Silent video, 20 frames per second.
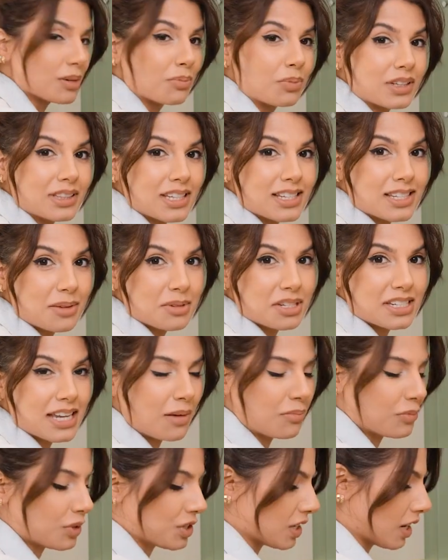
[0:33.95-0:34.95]
to bring this up to
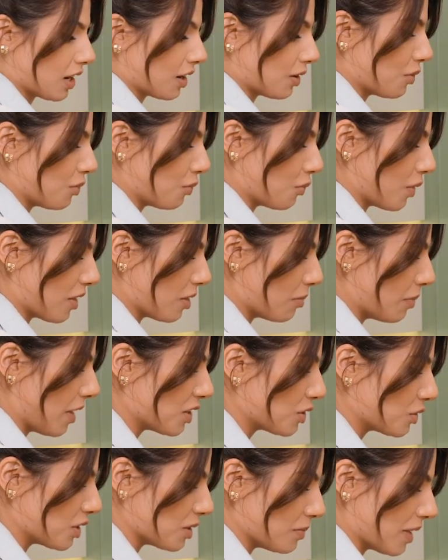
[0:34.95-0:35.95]
temperature where the
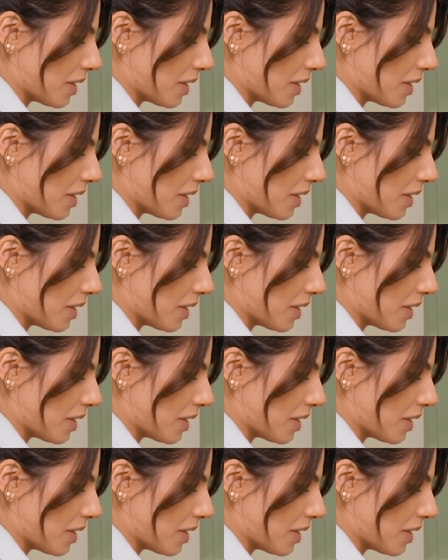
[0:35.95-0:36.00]
butter is